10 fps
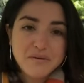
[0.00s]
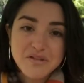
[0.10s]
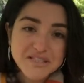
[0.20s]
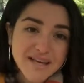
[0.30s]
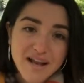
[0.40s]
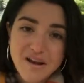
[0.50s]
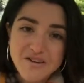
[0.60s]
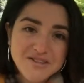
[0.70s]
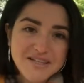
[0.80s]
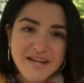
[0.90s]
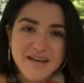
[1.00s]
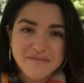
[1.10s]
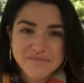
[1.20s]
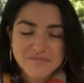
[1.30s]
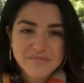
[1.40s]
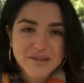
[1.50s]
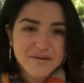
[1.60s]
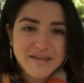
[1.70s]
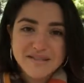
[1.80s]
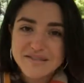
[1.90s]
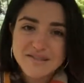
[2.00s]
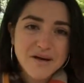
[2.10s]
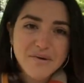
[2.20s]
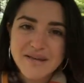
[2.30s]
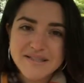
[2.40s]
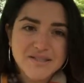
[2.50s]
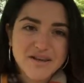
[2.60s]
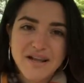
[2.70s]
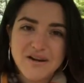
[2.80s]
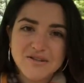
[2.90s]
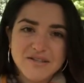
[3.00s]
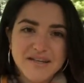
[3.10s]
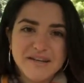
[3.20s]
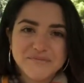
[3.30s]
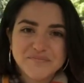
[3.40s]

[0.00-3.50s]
just get lost in it. It's so easy to get lost in it.